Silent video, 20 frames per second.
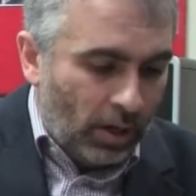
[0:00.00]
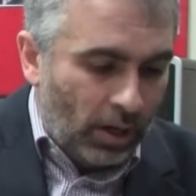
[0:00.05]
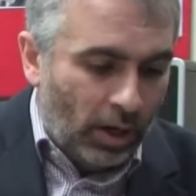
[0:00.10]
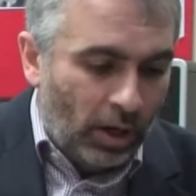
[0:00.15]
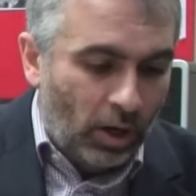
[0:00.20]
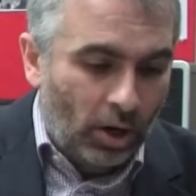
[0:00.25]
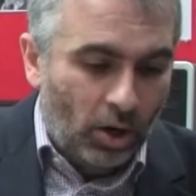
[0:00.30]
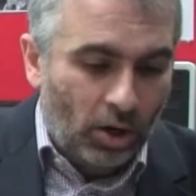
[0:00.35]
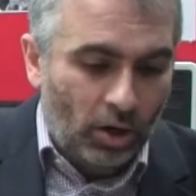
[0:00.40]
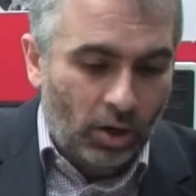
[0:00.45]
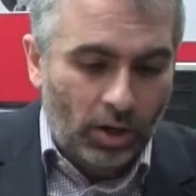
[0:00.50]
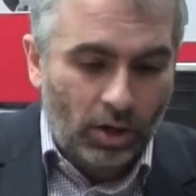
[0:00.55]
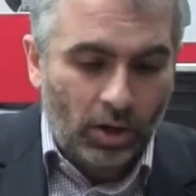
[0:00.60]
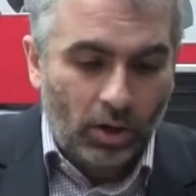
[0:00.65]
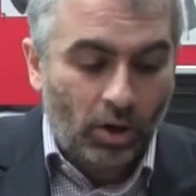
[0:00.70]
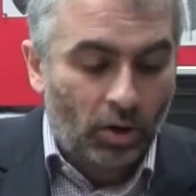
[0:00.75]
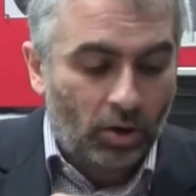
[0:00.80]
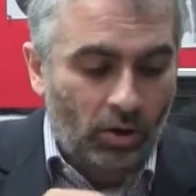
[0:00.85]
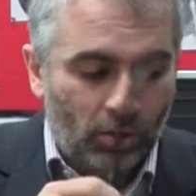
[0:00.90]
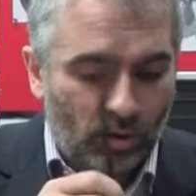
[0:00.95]

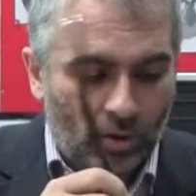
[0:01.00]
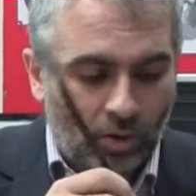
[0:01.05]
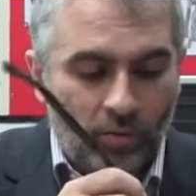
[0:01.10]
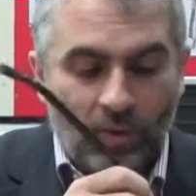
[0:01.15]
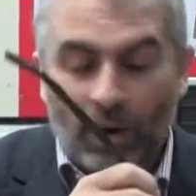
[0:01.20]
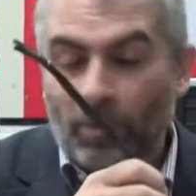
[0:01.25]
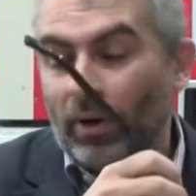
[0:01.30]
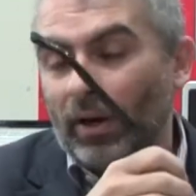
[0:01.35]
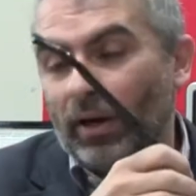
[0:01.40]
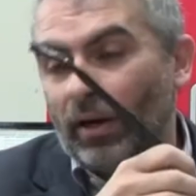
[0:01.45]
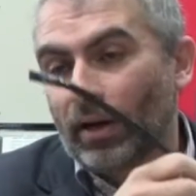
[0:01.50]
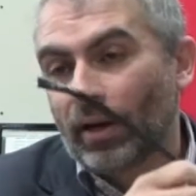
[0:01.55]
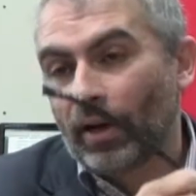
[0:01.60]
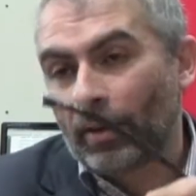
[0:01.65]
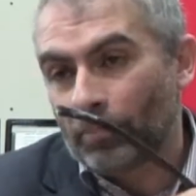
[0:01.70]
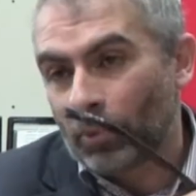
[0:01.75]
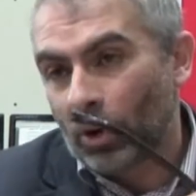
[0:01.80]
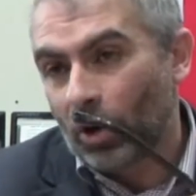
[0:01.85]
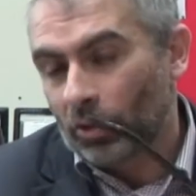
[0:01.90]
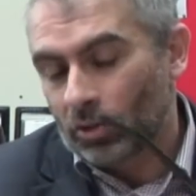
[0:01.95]
of
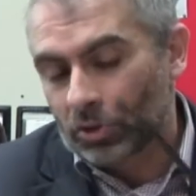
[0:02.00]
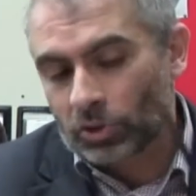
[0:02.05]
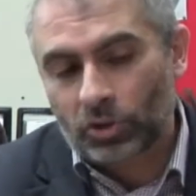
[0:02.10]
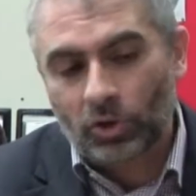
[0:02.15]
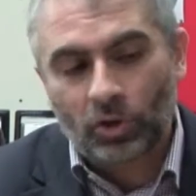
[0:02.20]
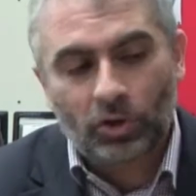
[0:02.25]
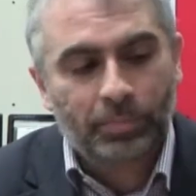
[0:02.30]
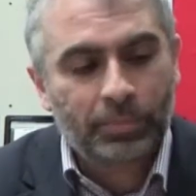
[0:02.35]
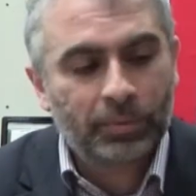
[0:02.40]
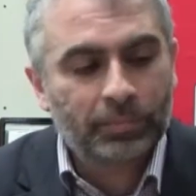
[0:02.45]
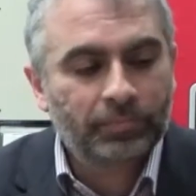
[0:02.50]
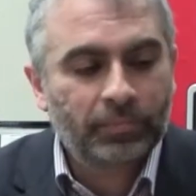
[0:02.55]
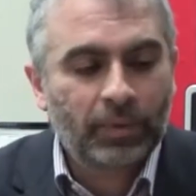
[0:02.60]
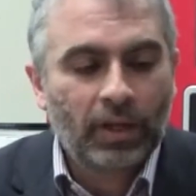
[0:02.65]
our bronchoscope.